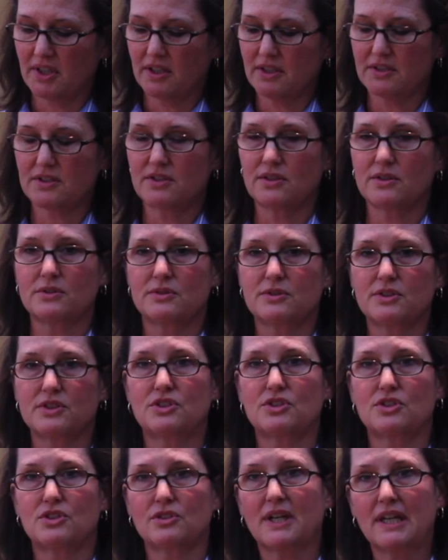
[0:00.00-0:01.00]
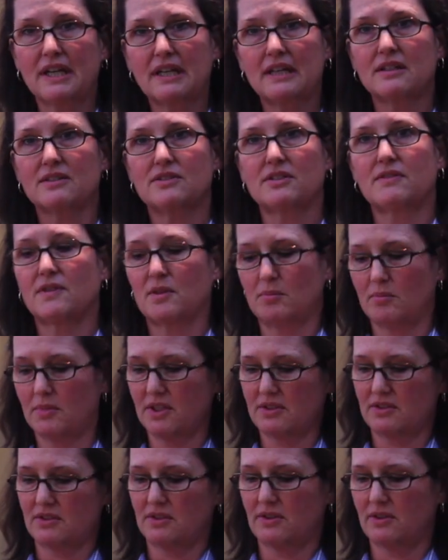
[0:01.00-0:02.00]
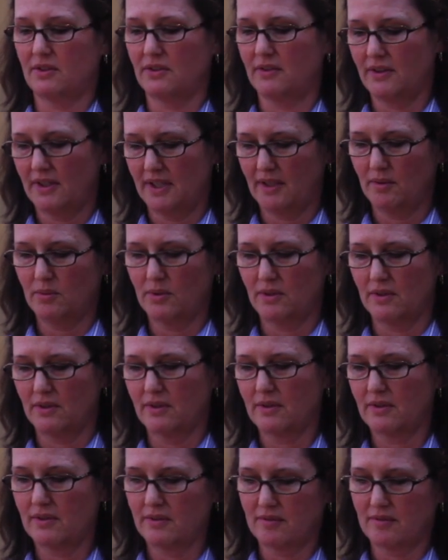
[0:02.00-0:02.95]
also strains of the muscle that we